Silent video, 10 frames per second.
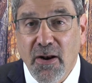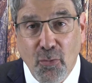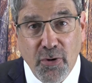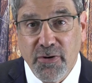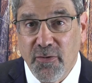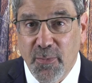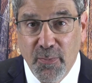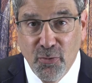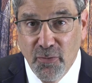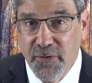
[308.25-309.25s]
In order to
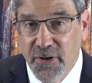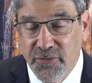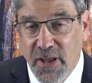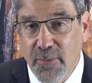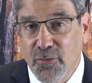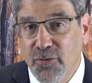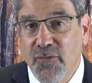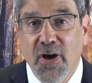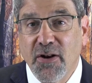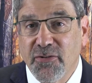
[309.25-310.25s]
be proven disabled,
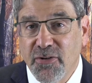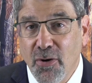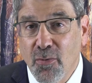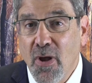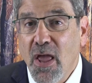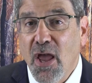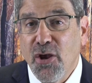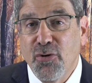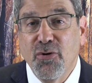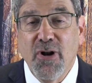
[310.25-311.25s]
you've got to show
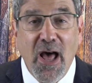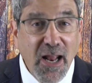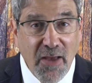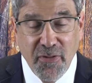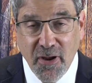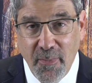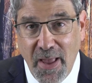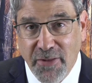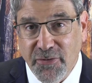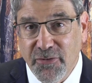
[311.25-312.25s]
you do not have the
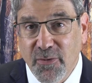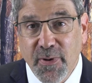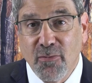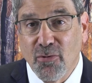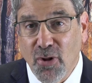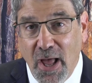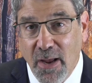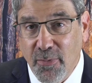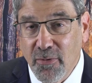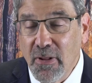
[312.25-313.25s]
capacity to be
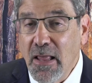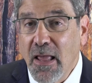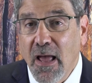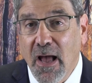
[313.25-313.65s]
reliable